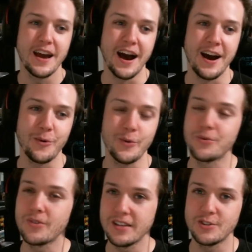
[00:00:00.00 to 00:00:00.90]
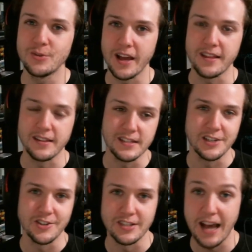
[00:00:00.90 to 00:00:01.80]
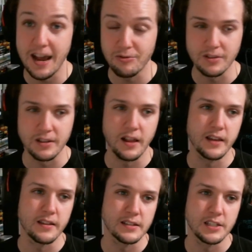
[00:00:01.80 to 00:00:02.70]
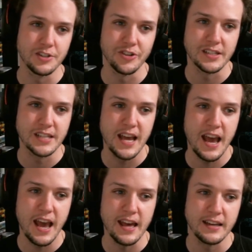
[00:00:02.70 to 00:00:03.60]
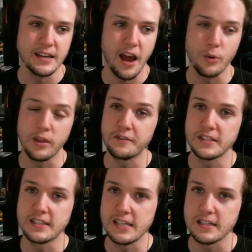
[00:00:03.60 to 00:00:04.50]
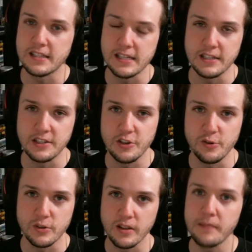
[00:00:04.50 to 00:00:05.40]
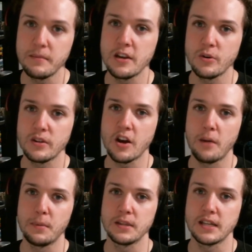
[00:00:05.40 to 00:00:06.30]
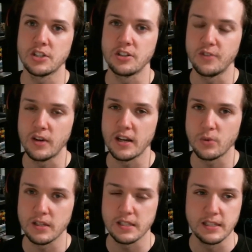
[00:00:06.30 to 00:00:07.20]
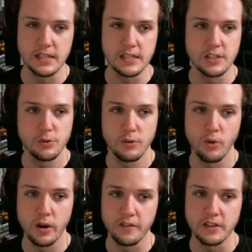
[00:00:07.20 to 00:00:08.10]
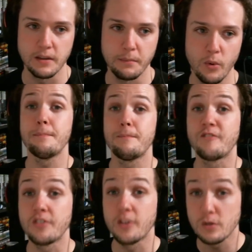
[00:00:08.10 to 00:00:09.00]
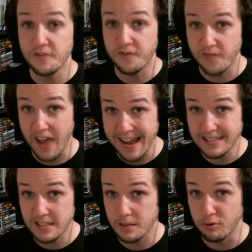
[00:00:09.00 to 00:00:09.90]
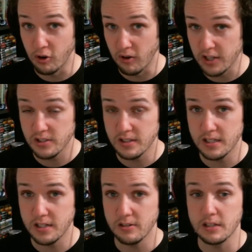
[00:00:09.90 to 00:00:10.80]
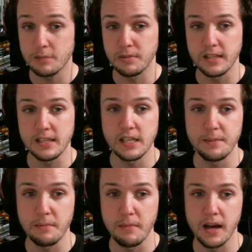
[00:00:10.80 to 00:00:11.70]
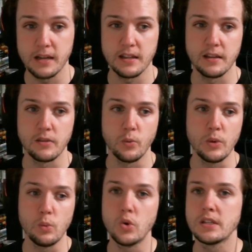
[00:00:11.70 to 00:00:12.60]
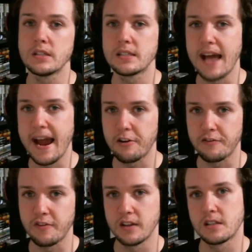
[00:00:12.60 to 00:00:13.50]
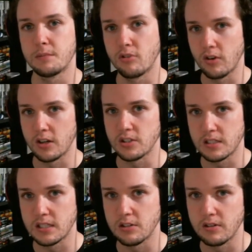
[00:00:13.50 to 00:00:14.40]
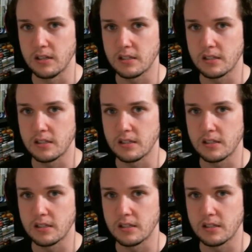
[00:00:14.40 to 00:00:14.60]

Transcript: We really do like this series. I really like this series, and I would love to see a season 2. So let me know in the comment section if you guys want to see season 2 of What If at some point. For those fans of the progression series, please keep in mind that we wouldn't sacrifice the progression series